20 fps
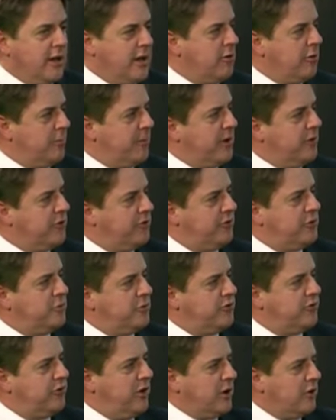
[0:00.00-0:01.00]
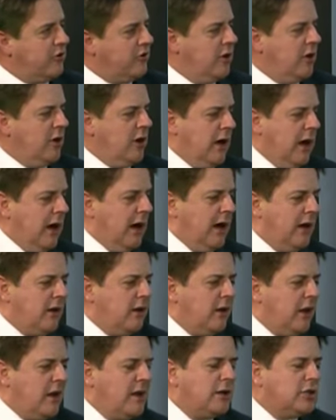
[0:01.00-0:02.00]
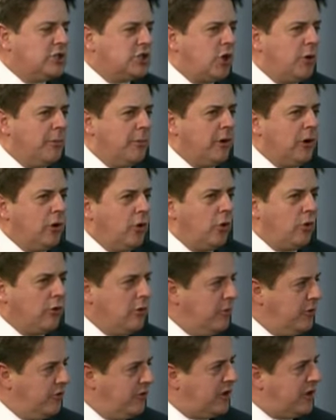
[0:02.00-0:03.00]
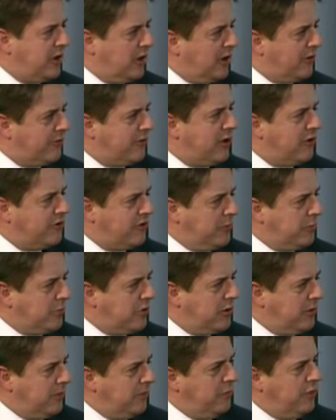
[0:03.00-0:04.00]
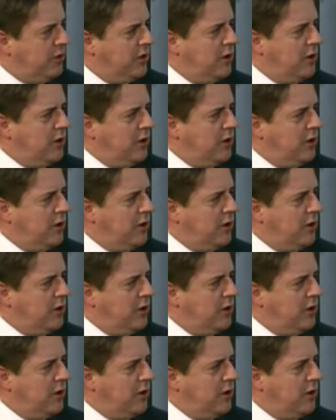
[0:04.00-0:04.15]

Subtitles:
European superstate. And English common law in particular, for us in Britain,